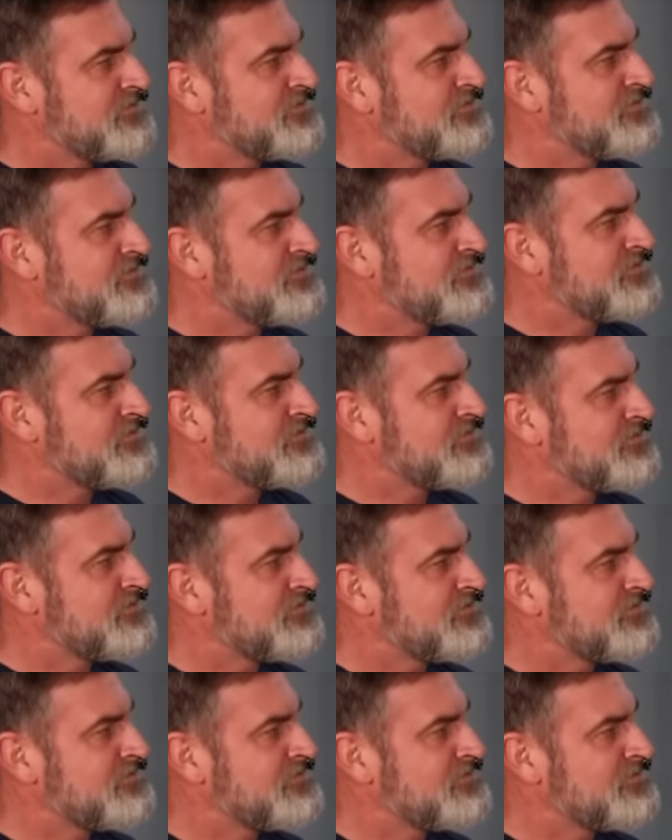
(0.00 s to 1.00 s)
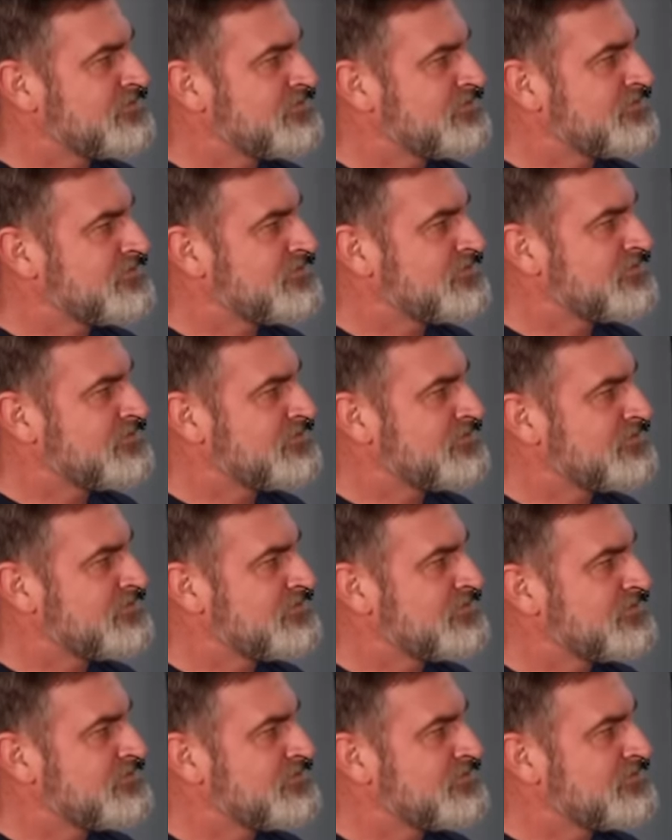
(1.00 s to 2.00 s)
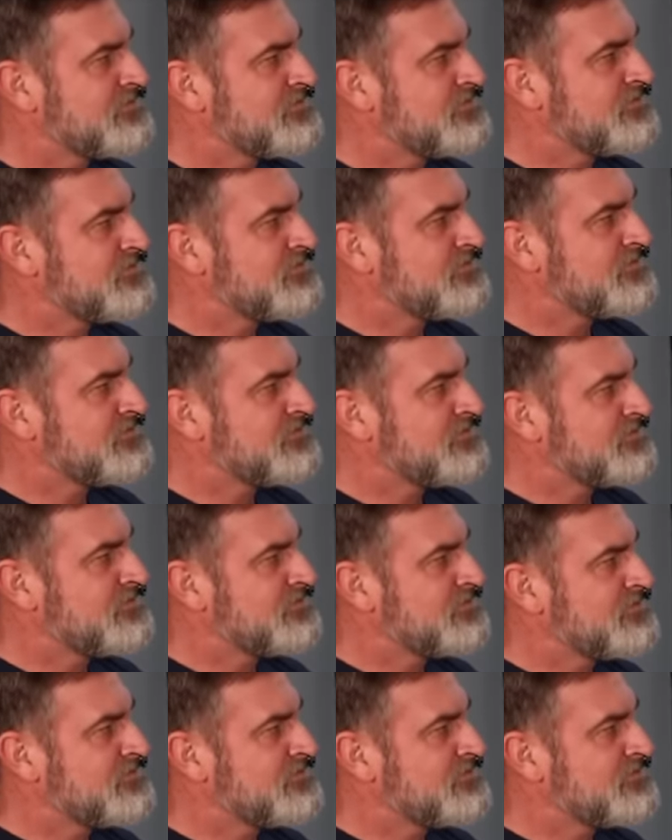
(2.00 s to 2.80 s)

[no speech]